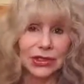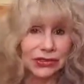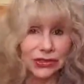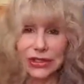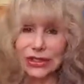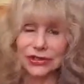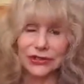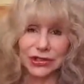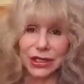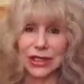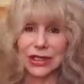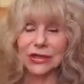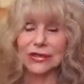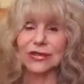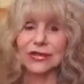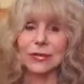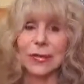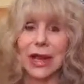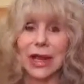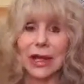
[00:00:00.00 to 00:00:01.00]
She
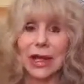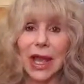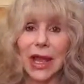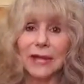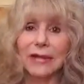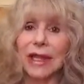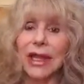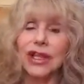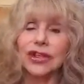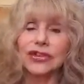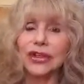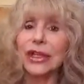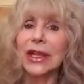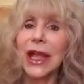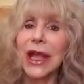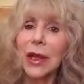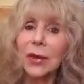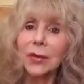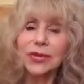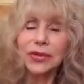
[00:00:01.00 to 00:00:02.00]
changed my life.
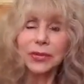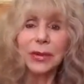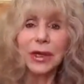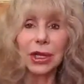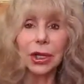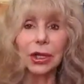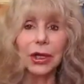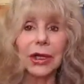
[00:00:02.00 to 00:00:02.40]
She helped me,